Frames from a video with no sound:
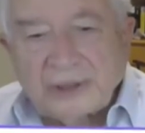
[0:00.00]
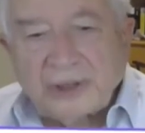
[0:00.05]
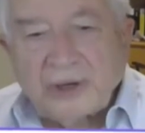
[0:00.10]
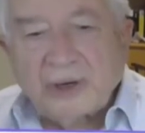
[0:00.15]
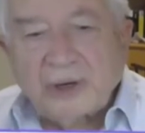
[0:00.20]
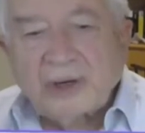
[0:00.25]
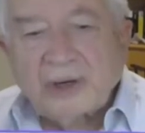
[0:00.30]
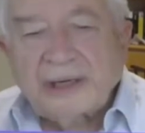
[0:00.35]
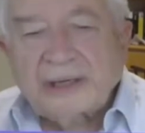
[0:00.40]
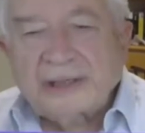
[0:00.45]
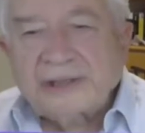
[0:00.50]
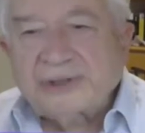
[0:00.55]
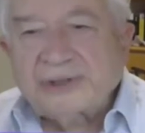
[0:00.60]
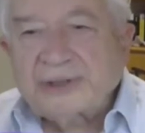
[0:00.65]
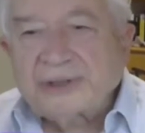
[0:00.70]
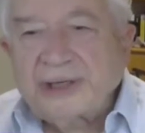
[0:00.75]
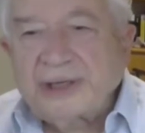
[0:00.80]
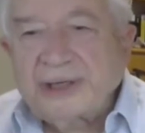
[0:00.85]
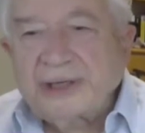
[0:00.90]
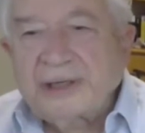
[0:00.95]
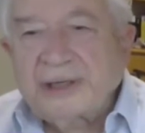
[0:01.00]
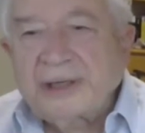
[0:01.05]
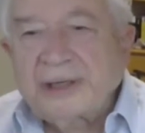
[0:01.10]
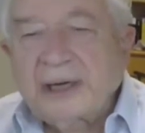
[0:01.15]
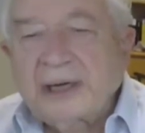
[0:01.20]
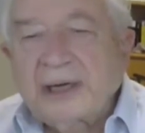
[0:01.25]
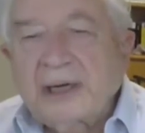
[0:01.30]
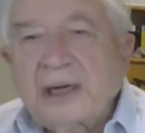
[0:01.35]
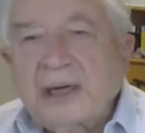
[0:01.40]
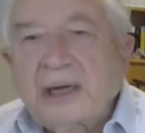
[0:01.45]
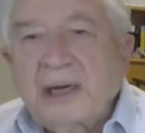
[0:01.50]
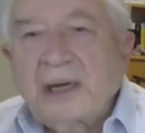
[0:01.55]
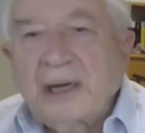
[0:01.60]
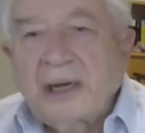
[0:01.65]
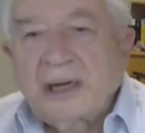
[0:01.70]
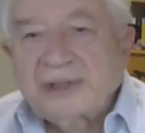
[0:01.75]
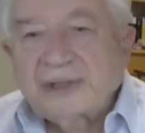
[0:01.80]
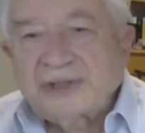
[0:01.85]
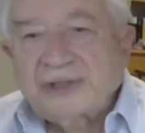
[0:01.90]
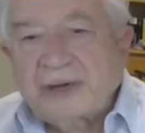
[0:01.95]
colleagues in
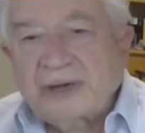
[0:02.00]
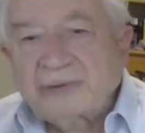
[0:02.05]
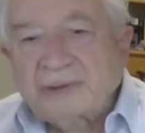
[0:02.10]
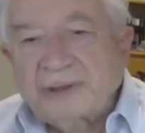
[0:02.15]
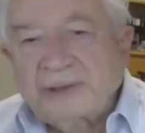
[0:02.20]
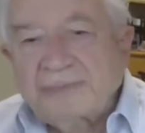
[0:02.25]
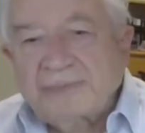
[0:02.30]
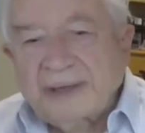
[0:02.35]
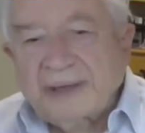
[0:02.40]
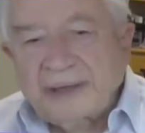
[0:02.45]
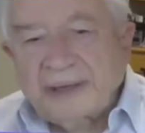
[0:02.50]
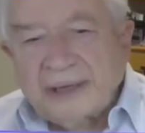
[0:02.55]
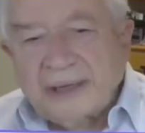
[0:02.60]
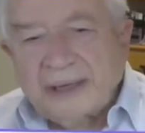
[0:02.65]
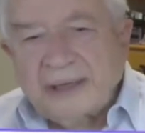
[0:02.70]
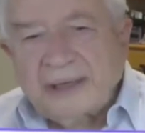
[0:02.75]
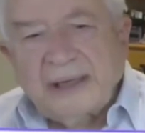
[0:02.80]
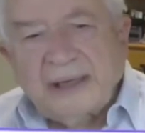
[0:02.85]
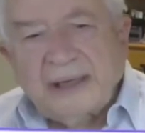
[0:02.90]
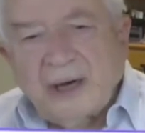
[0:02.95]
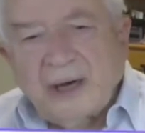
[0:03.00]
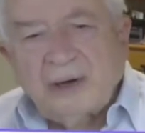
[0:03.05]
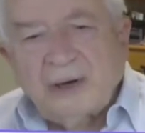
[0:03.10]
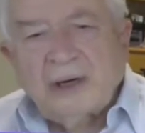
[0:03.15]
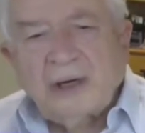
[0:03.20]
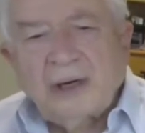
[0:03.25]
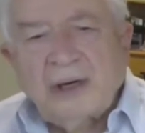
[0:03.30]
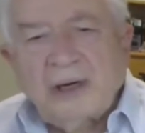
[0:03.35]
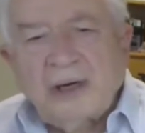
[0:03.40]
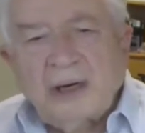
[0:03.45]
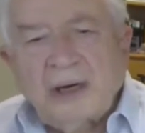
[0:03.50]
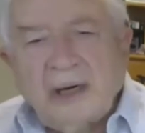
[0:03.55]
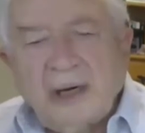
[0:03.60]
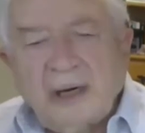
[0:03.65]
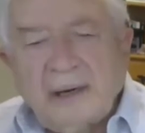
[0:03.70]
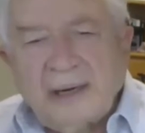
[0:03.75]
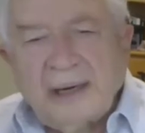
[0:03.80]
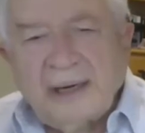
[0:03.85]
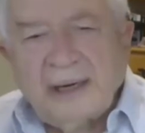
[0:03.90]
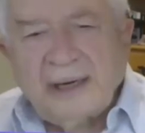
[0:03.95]
South America.
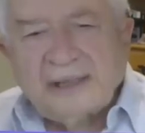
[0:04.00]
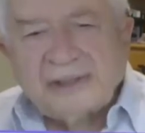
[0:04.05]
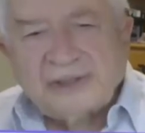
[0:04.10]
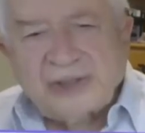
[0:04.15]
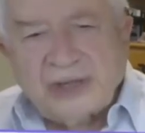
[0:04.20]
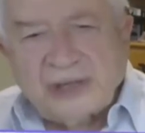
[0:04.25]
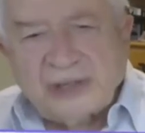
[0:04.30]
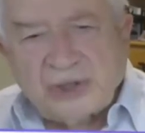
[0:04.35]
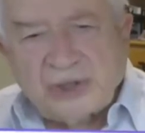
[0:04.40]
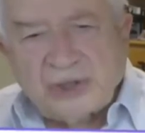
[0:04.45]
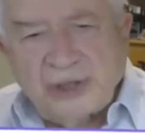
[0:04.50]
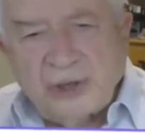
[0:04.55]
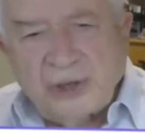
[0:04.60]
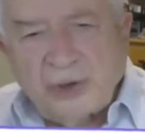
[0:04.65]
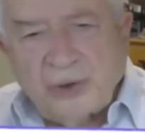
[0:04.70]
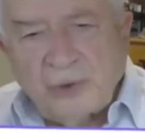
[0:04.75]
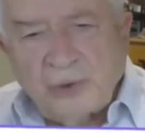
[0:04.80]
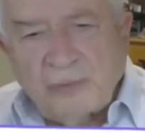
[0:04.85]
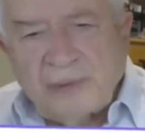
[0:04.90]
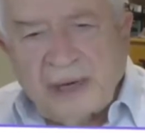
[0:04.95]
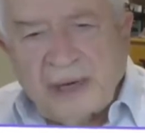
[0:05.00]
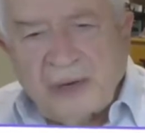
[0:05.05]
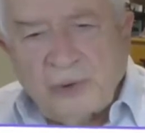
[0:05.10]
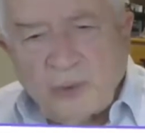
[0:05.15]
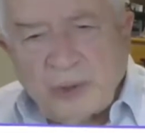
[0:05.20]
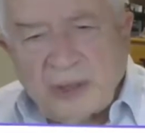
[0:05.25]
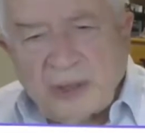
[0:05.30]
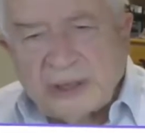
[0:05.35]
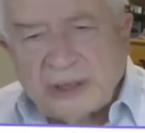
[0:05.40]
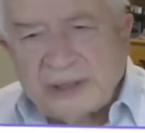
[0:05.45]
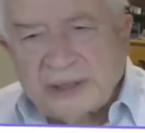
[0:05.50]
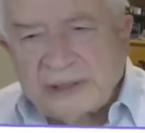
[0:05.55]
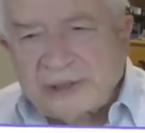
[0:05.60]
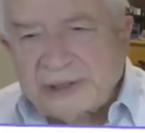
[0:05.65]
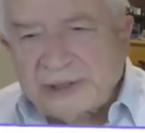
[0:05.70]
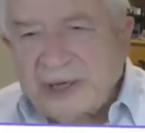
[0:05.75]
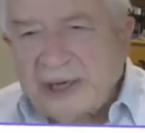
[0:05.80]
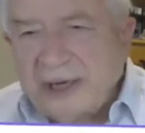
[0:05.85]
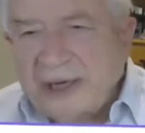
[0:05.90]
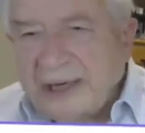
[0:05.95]
Essentially, all my work
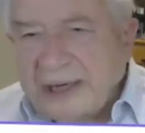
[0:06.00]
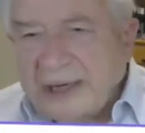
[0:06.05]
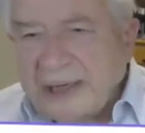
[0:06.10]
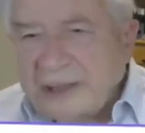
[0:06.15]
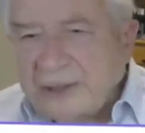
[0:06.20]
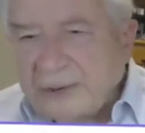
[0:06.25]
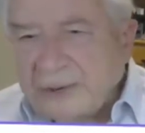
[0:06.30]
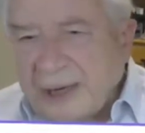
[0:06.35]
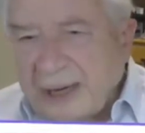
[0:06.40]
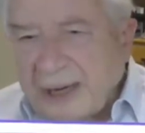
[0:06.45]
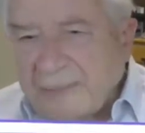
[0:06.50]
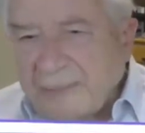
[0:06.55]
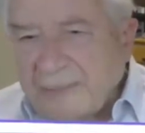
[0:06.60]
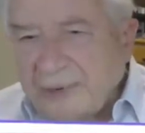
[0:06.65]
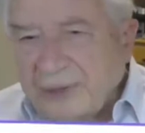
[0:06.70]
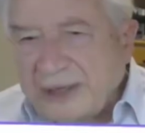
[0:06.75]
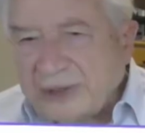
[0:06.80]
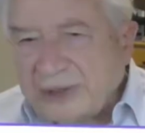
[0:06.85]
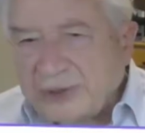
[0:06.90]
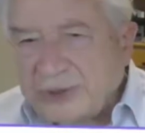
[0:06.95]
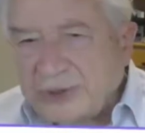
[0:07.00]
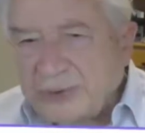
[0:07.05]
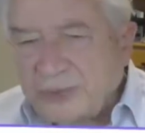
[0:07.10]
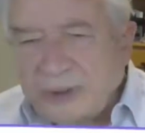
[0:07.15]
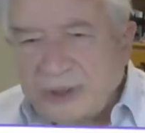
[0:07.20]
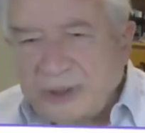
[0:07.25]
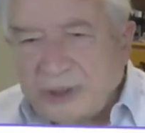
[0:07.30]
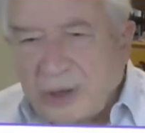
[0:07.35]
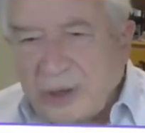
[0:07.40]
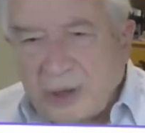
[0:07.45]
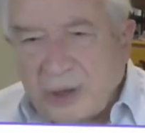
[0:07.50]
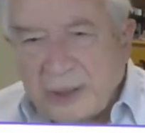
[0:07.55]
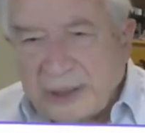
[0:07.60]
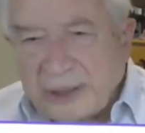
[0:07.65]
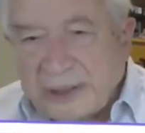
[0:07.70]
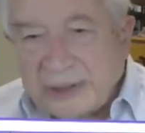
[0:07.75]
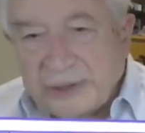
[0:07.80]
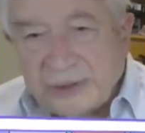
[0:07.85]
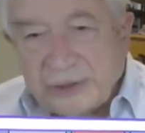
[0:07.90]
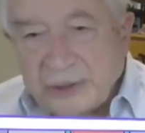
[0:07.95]
is in collaboration with
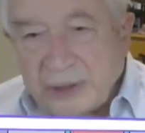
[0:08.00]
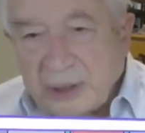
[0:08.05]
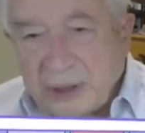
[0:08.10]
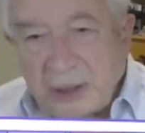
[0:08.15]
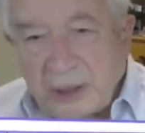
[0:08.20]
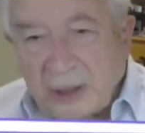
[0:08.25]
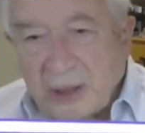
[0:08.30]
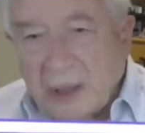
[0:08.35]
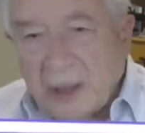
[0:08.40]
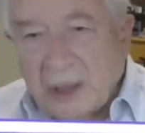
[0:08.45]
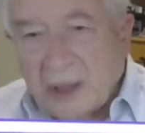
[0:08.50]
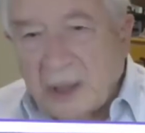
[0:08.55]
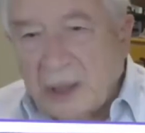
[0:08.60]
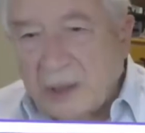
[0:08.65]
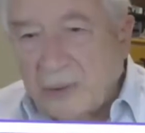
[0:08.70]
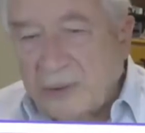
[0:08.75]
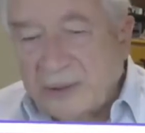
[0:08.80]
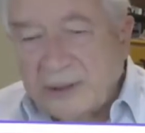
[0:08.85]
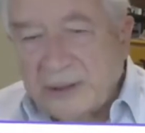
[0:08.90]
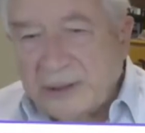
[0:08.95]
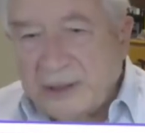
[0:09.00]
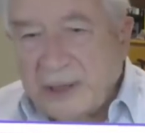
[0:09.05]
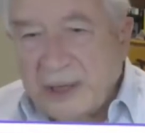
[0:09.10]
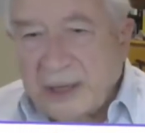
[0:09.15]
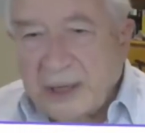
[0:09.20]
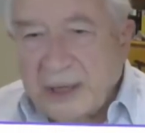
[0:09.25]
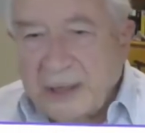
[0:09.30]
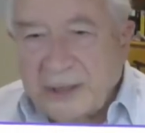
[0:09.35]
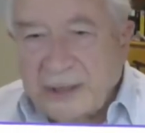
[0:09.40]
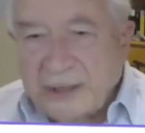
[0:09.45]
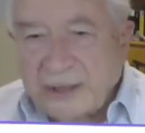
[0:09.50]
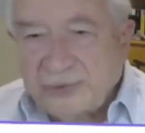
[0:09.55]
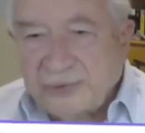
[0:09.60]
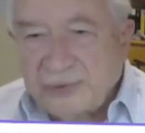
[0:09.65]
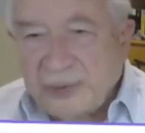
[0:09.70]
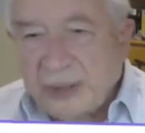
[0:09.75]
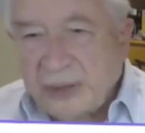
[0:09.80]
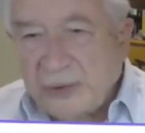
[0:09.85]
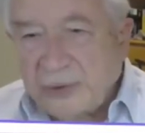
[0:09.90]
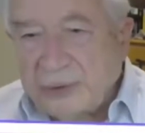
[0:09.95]
colleagues, whether they're in
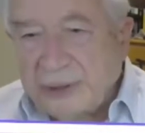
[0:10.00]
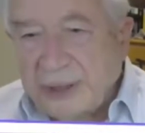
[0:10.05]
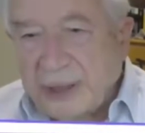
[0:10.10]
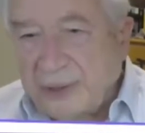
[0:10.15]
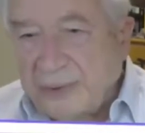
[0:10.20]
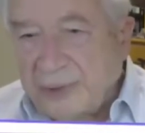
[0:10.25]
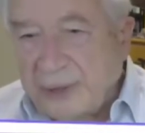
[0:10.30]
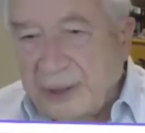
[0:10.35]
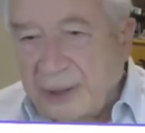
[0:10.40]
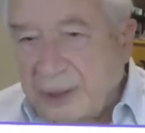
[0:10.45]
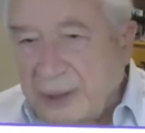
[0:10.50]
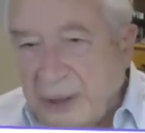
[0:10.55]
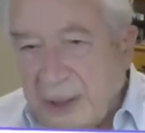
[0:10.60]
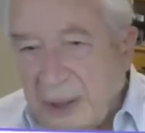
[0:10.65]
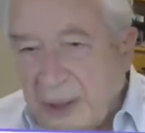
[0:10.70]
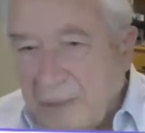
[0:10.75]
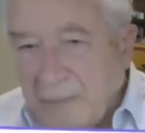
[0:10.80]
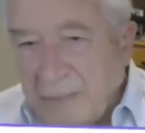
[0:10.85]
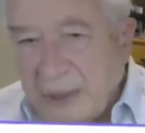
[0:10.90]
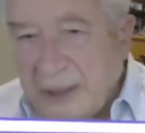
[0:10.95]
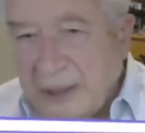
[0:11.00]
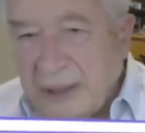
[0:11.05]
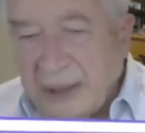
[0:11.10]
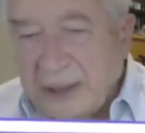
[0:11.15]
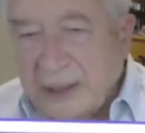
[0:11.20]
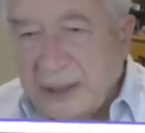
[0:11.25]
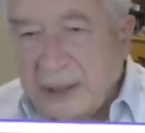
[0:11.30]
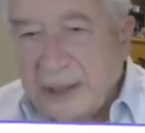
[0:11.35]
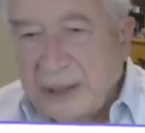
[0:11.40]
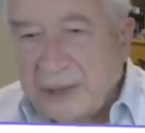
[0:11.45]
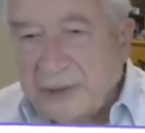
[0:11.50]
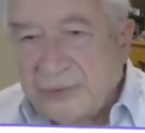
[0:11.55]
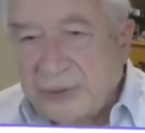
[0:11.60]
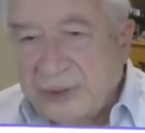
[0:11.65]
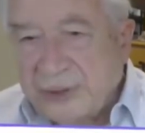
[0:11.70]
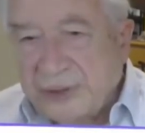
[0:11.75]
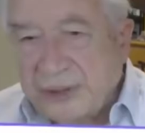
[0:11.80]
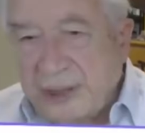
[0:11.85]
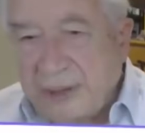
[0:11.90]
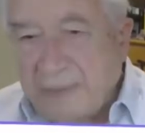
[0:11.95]
Israel or they're in many other
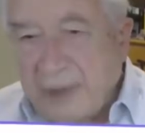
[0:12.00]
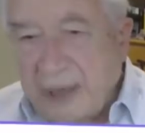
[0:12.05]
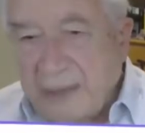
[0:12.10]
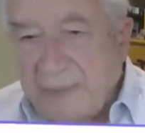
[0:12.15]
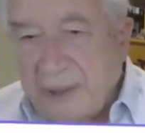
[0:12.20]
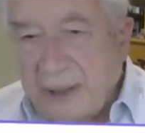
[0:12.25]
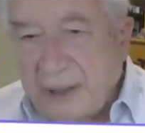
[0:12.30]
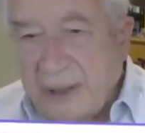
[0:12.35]
countries. They may be